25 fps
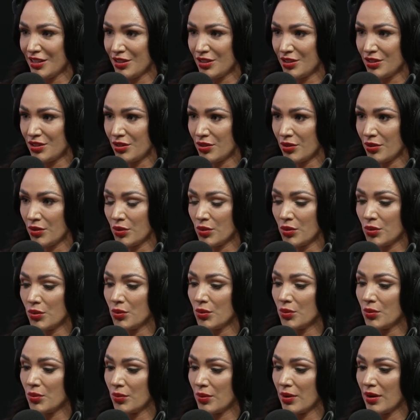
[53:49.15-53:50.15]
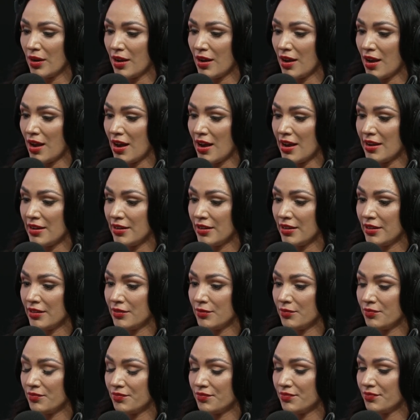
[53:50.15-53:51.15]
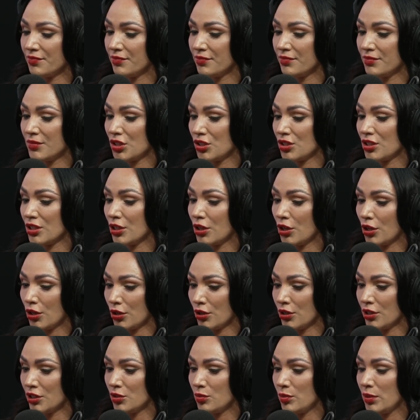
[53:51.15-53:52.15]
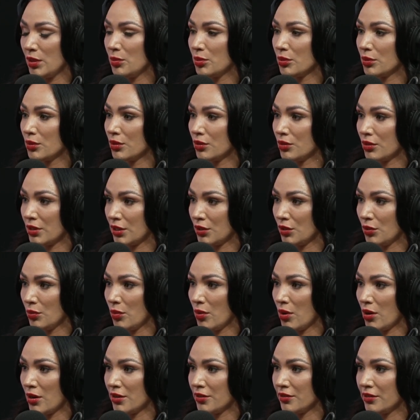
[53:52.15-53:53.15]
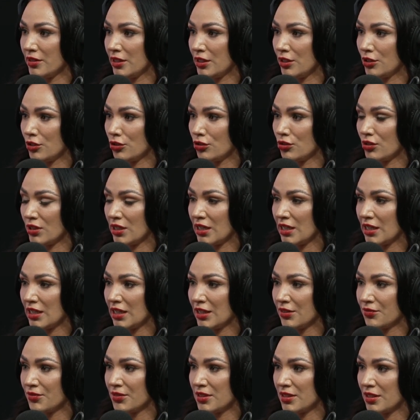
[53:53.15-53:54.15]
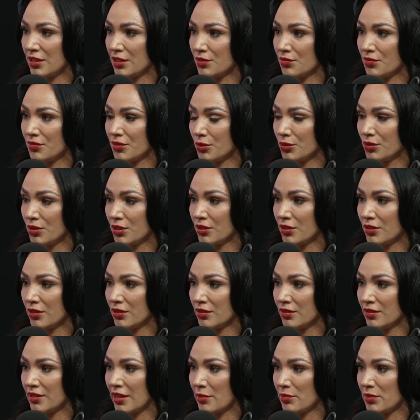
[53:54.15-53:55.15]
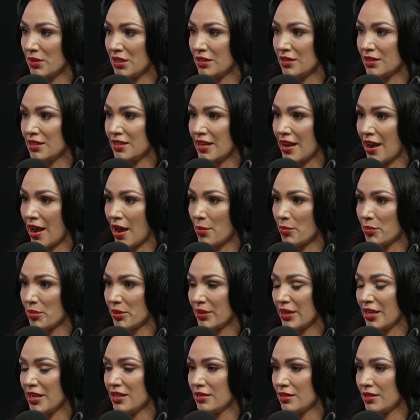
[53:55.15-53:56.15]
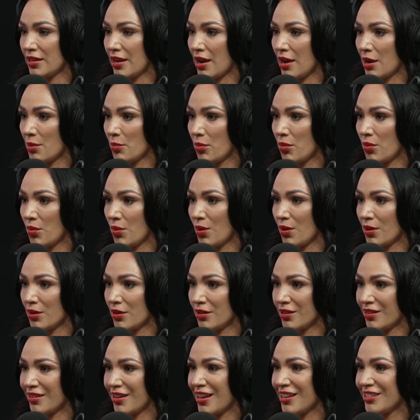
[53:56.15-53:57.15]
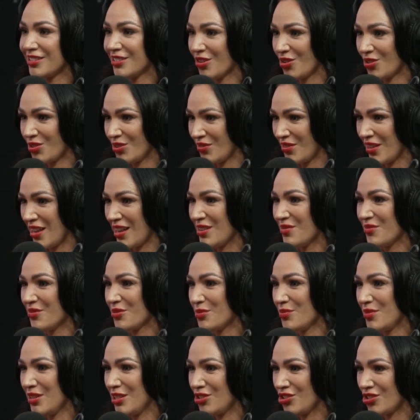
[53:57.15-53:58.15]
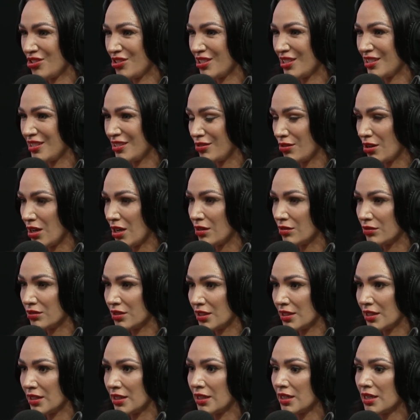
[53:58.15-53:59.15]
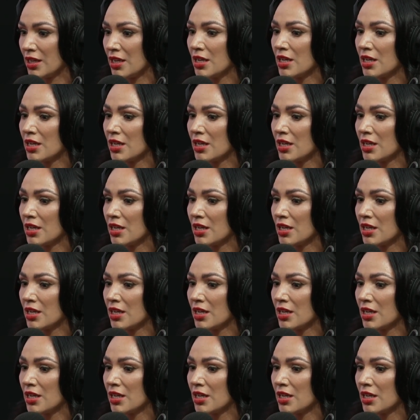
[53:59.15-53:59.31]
So I just encourage people to look at the water that you're drinking. If it says filtered, that means tap. And tap water has all of that information still held in it.